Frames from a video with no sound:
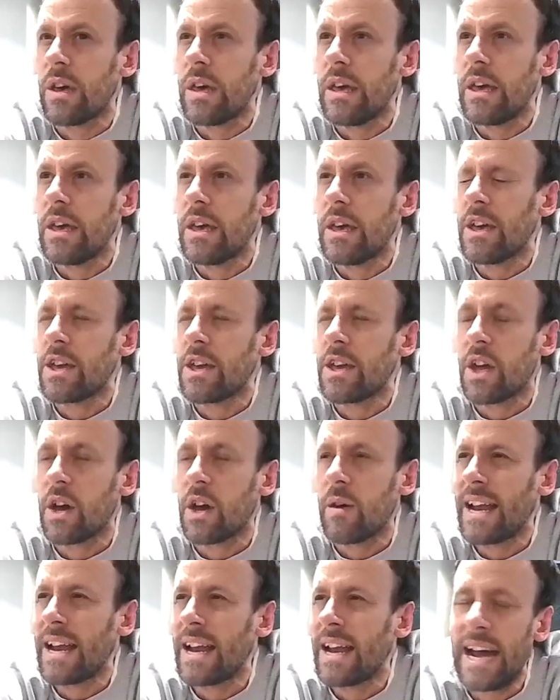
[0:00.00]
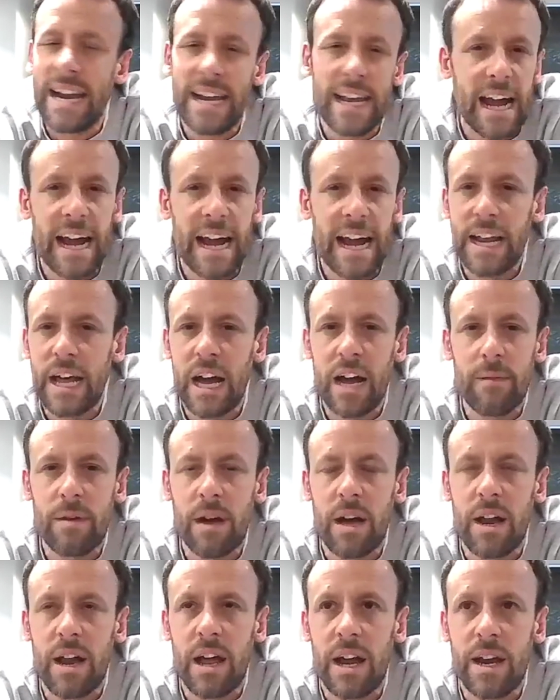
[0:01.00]
that,
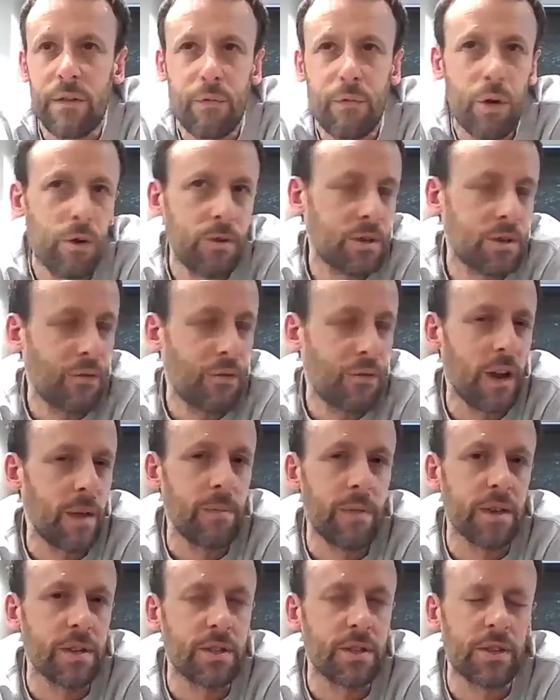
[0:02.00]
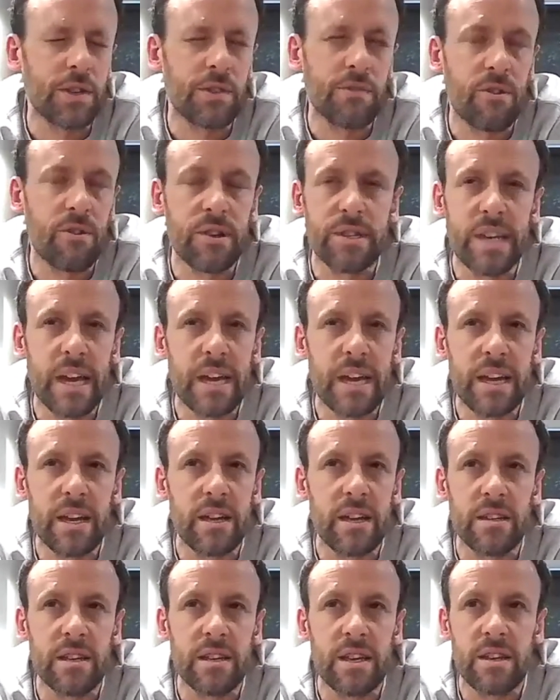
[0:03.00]
and if we were to flip this just for a
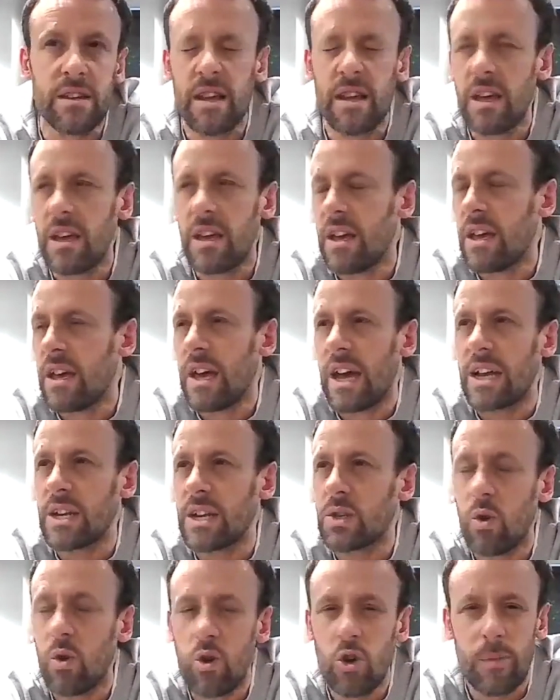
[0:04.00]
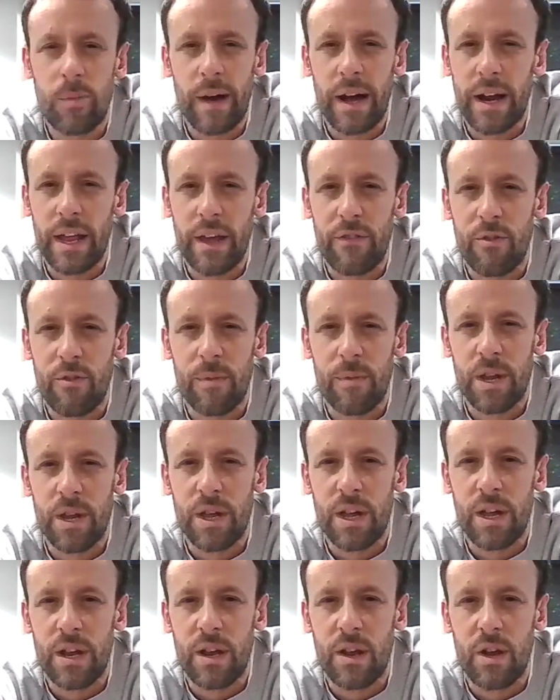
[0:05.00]
second and talk about it from
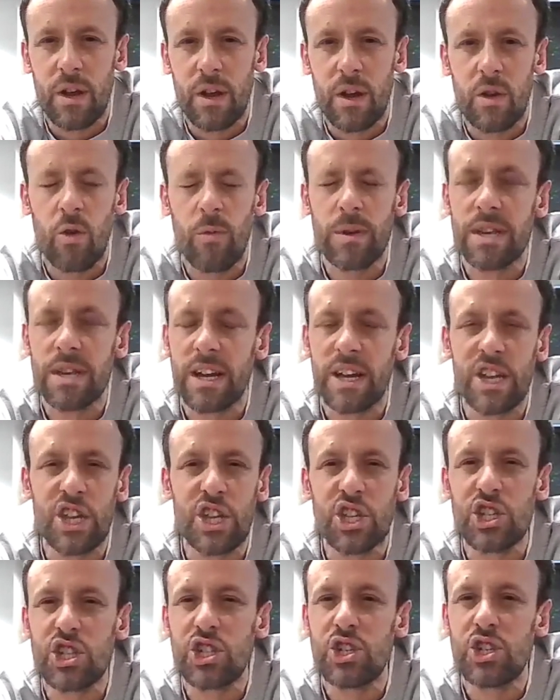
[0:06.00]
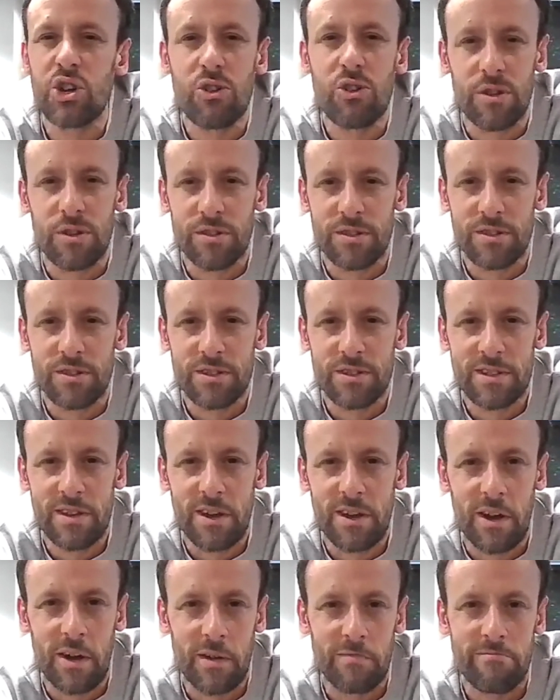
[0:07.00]
almost like an insurance
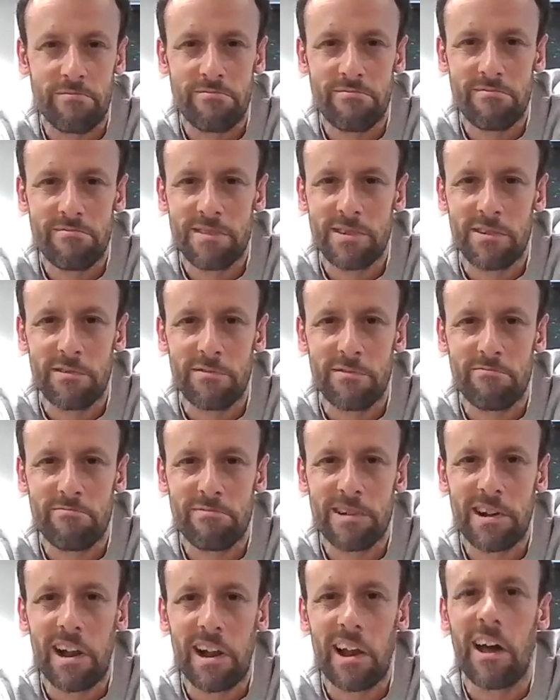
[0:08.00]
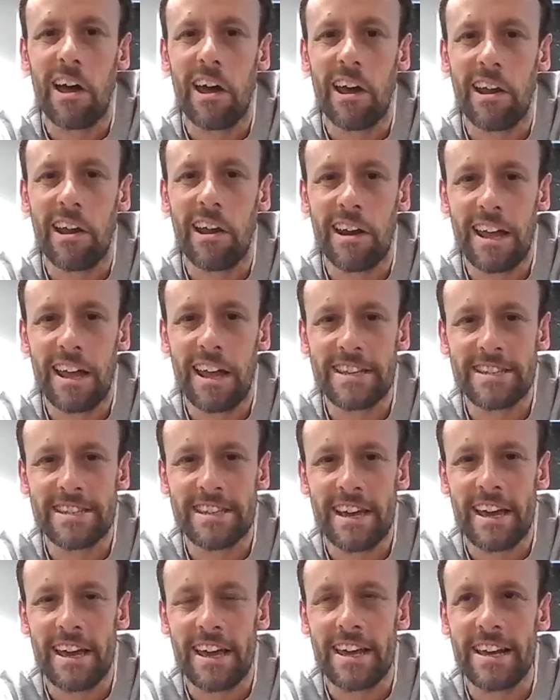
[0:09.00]
type sort of client, let's
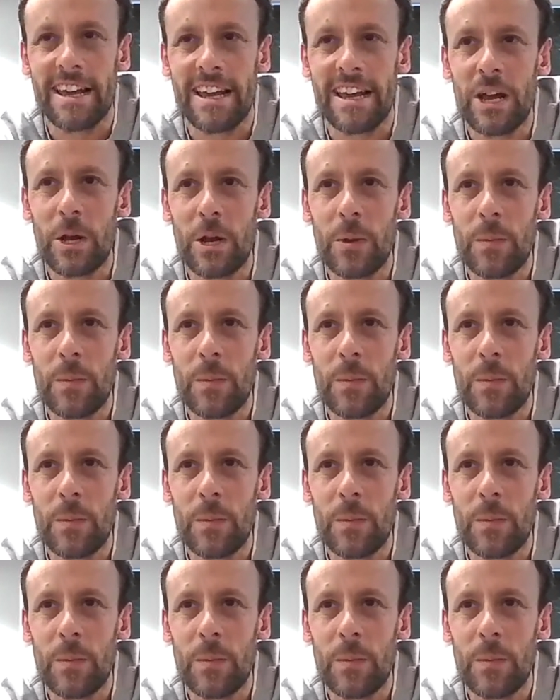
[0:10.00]
say,